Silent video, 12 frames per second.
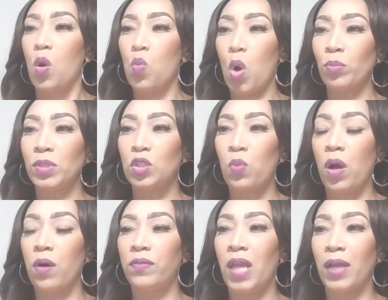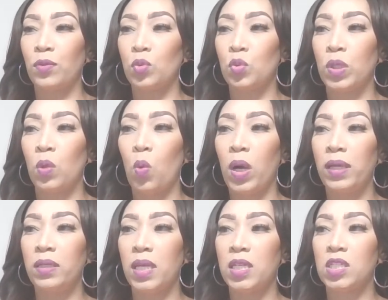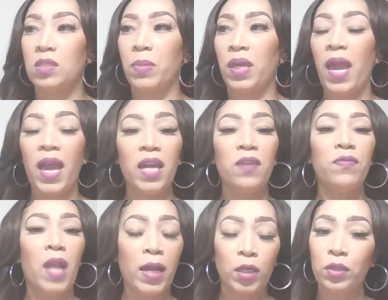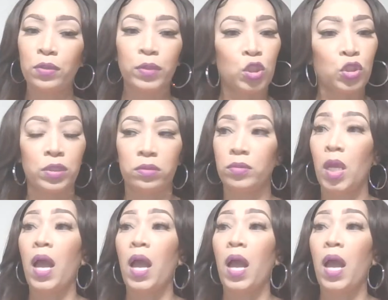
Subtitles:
Romans 12, 9 through 21 is behave like a Christian.